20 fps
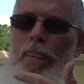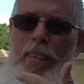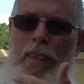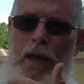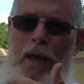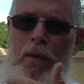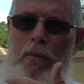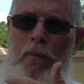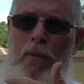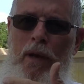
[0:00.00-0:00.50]

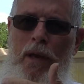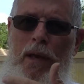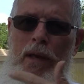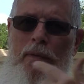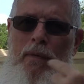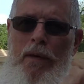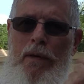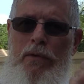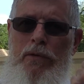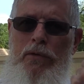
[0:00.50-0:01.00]
that way
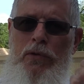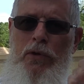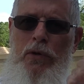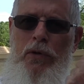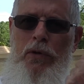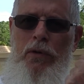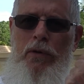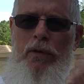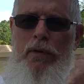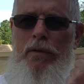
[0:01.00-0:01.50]
and then
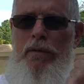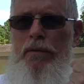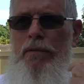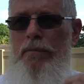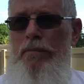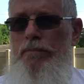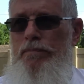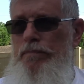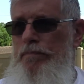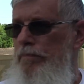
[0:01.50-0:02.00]
turn?
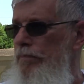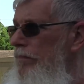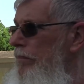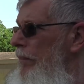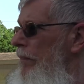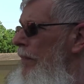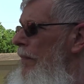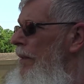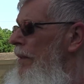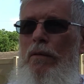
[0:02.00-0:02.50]

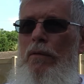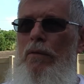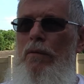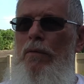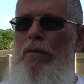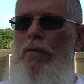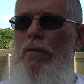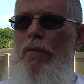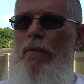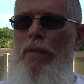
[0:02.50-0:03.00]

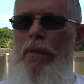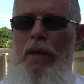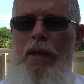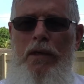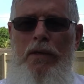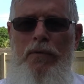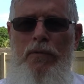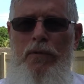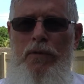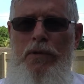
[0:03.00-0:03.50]
Well,
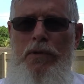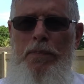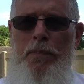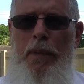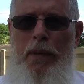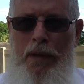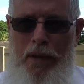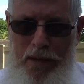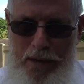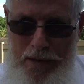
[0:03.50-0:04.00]
thanks for
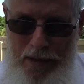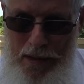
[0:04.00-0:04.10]
spending